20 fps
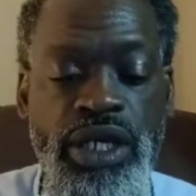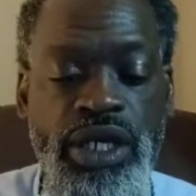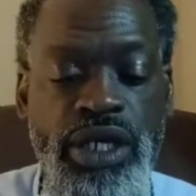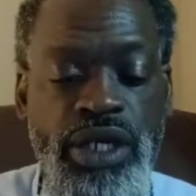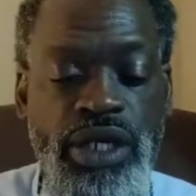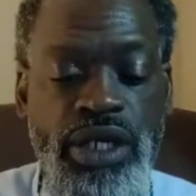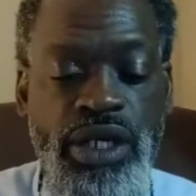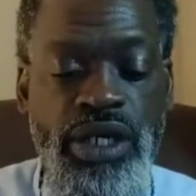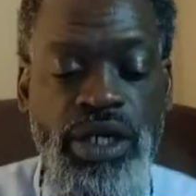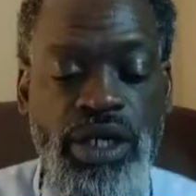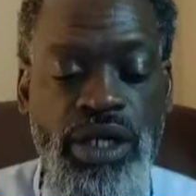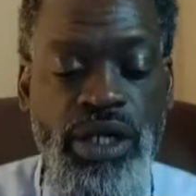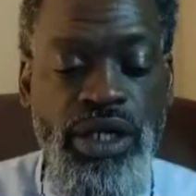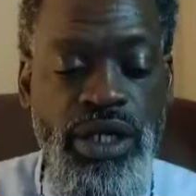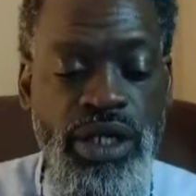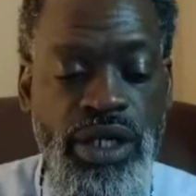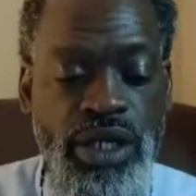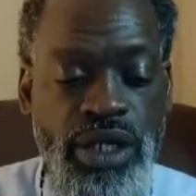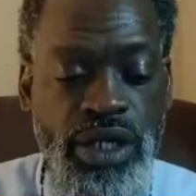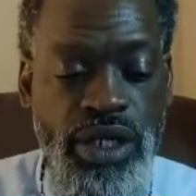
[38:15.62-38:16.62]
I
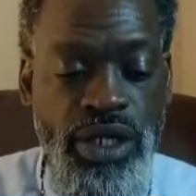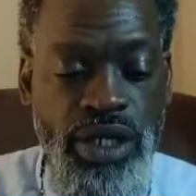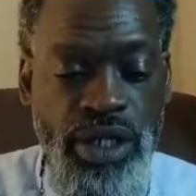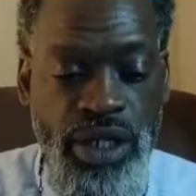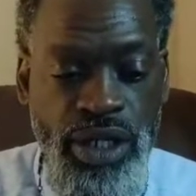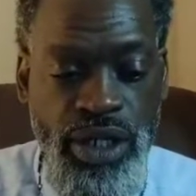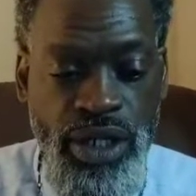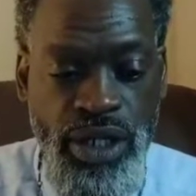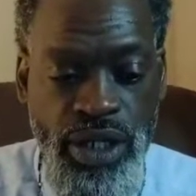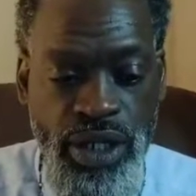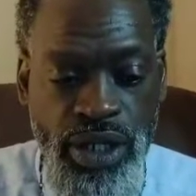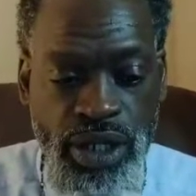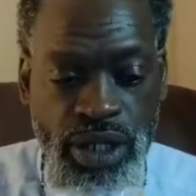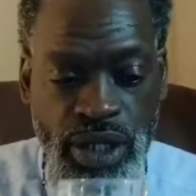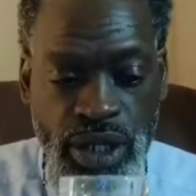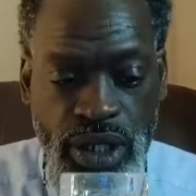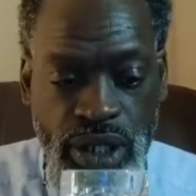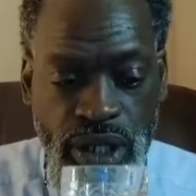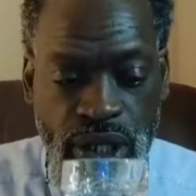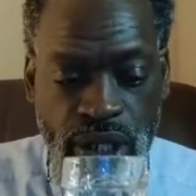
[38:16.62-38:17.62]
keep telling you,
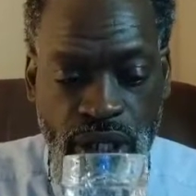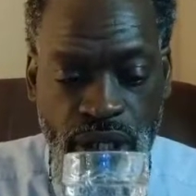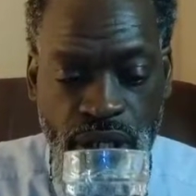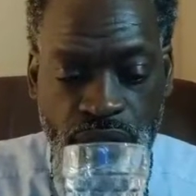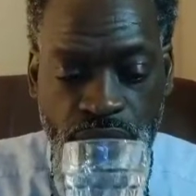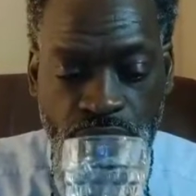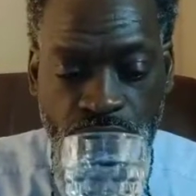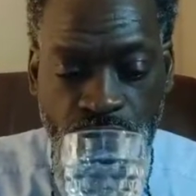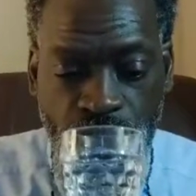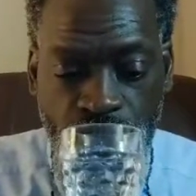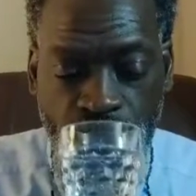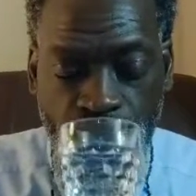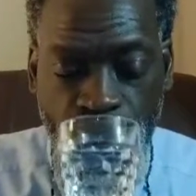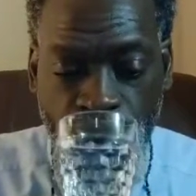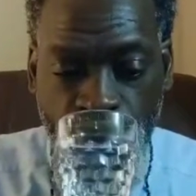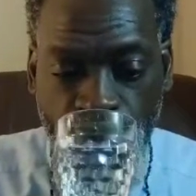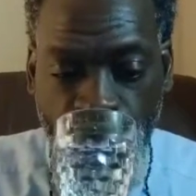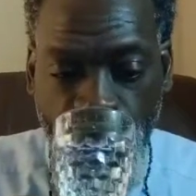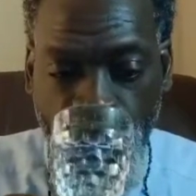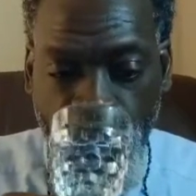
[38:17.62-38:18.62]
man,
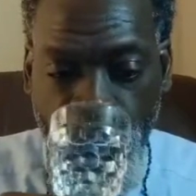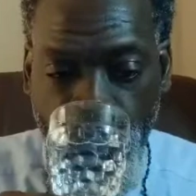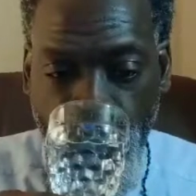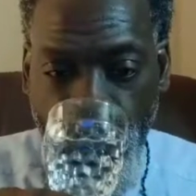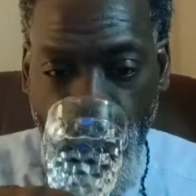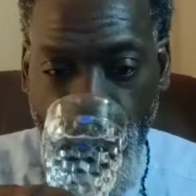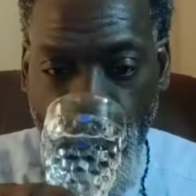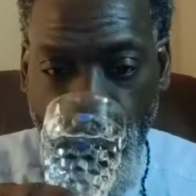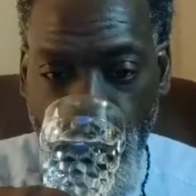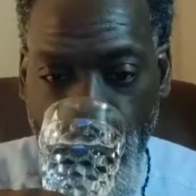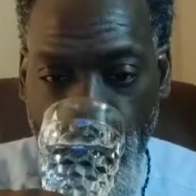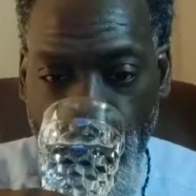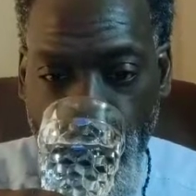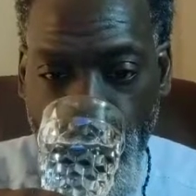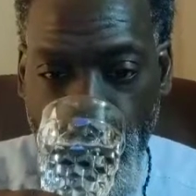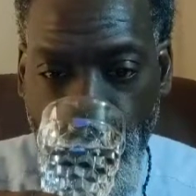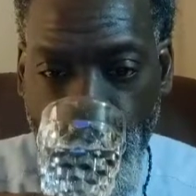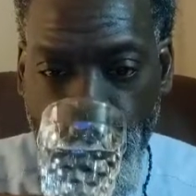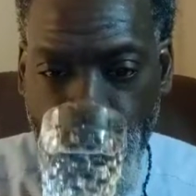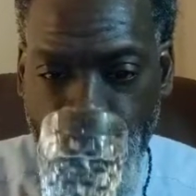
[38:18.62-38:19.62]
mention these
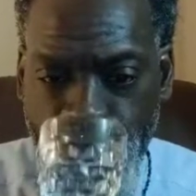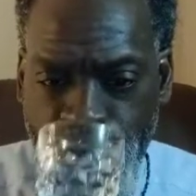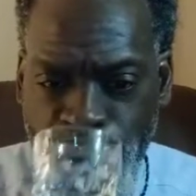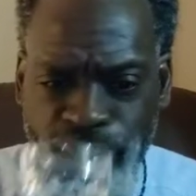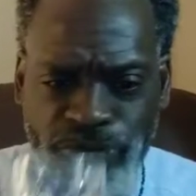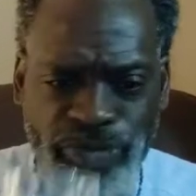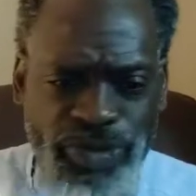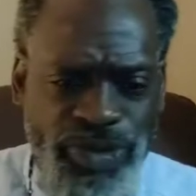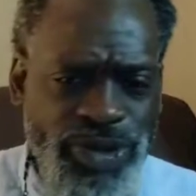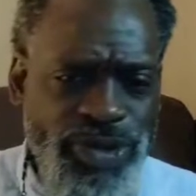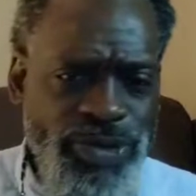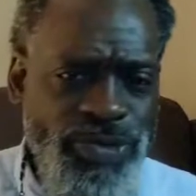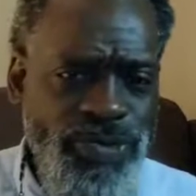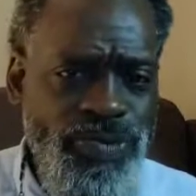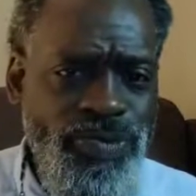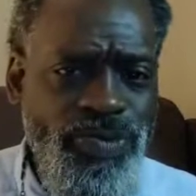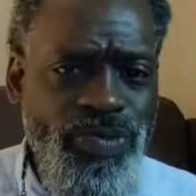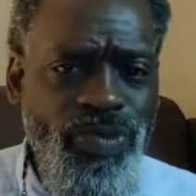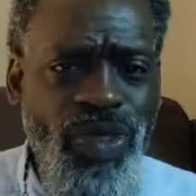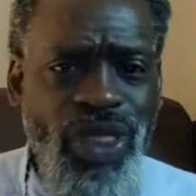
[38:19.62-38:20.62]
authors if folks ain't
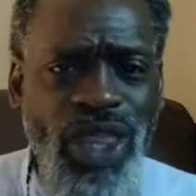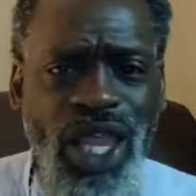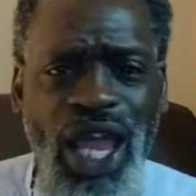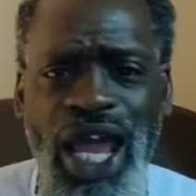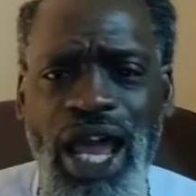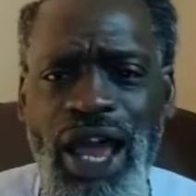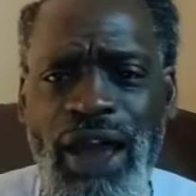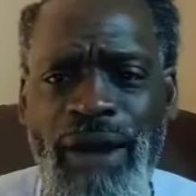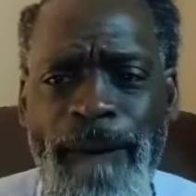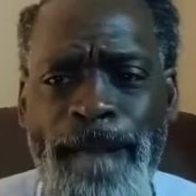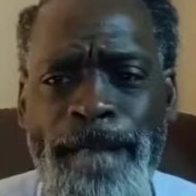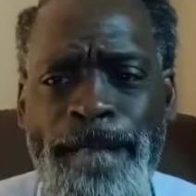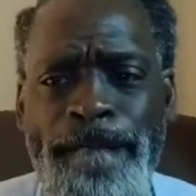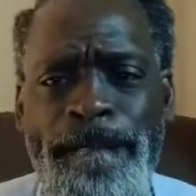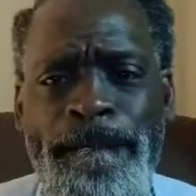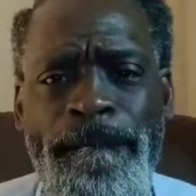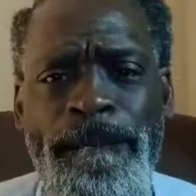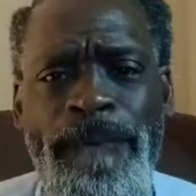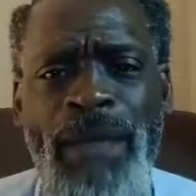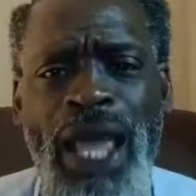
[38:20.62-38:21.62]
read these
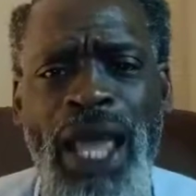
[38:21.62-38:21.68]
books.